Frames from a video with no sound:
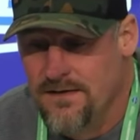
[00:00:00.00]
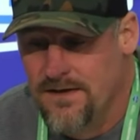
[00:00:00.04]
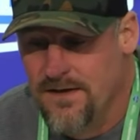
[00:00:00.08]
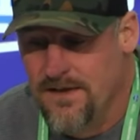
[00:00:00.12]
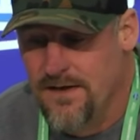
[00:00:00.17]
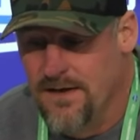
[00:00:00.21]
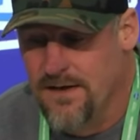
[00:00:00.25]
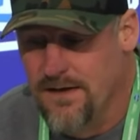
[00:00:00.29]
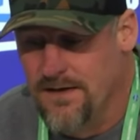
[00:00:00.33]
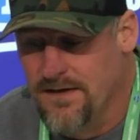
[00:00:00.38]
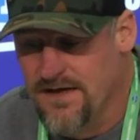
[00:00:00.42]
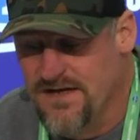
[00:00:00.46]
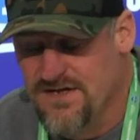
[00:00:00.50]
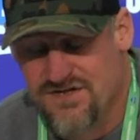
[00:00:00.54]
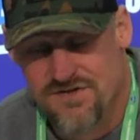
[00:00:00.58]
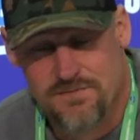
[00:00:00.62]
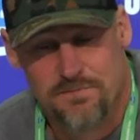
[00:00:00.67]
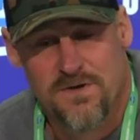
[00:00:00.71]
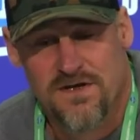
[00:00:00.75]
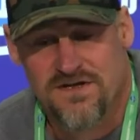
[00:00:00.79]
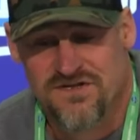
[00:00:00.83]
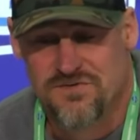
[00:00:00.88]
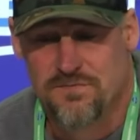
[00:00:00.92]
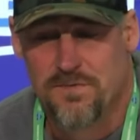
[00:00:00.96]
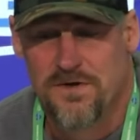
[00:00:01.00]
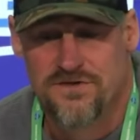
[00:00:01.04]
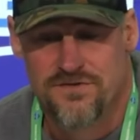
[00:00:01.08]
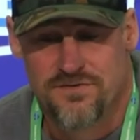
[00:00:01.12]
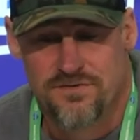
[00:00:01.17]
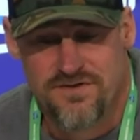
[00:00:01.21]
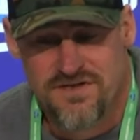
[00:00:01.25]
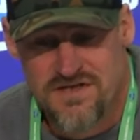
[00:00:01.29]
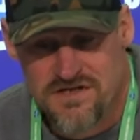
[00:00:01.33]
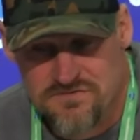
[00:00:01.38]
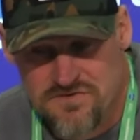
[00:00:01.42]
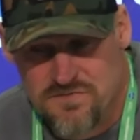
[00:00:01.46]
and he's the best
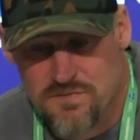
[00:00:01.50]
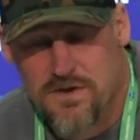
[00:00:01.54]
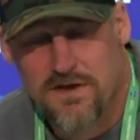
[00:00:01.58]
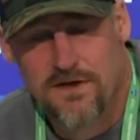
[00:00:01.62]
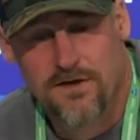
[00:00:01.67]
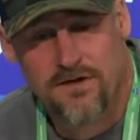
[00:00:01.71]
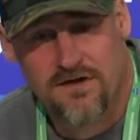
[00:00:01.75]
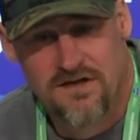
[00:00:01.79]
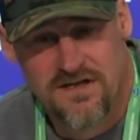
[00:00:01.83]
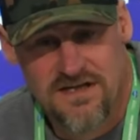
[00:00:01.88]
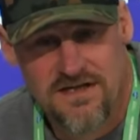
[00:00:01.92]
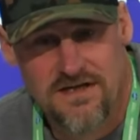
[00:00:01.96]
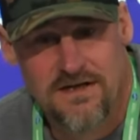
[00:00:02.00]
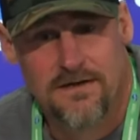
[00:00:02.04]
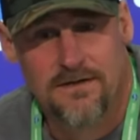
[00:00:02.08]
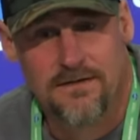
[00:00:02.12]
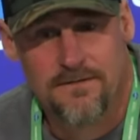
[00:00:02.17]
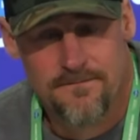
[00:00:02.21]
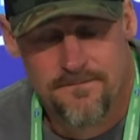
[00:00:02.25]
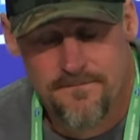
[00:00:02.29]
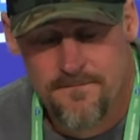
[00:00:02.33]
special teams player in the league,